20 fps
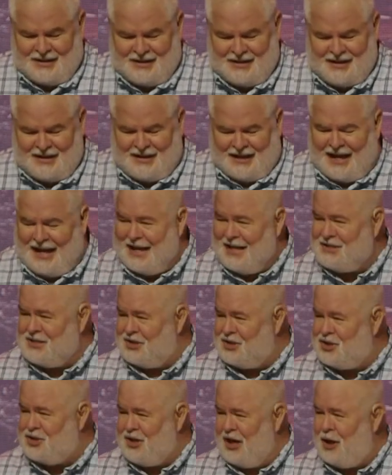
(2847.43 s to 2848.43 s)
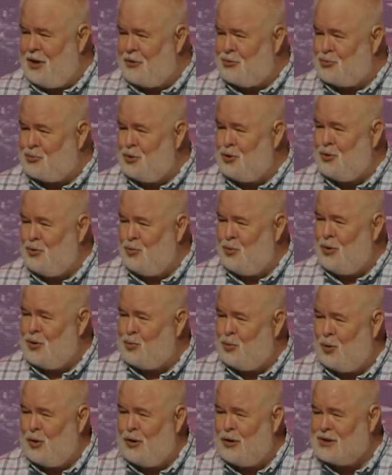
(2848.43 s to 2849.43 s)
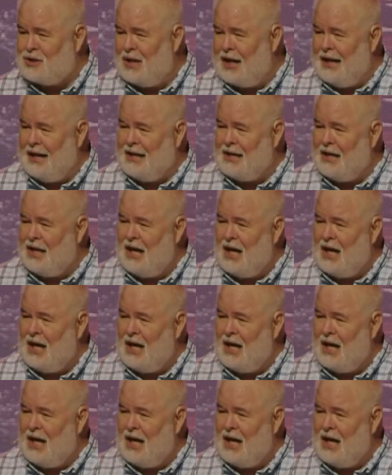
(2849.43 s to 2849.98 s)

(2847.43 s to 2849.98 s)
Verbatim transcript: it has a shared root with words like